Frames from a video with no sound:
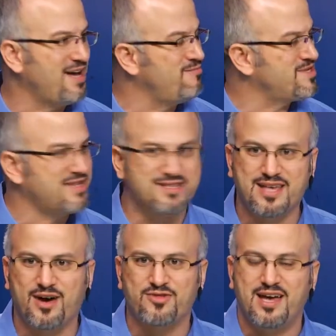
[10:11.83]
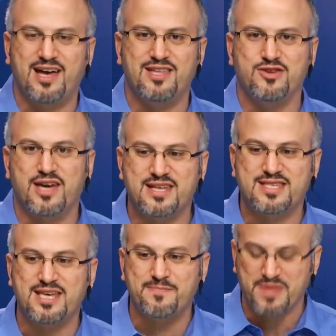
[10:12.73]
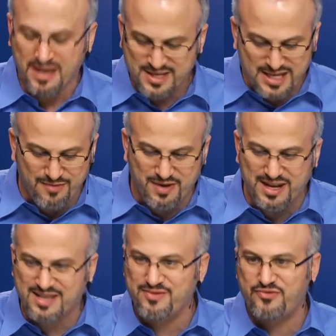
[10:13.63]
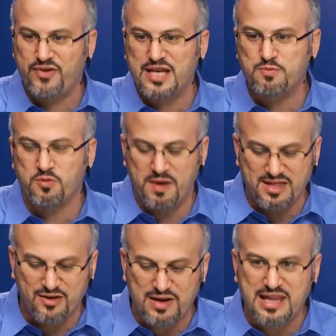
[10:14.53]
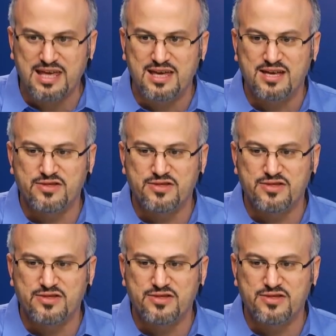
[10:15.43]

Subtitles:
missed that sound. And you're going to see someone at Facebook made a really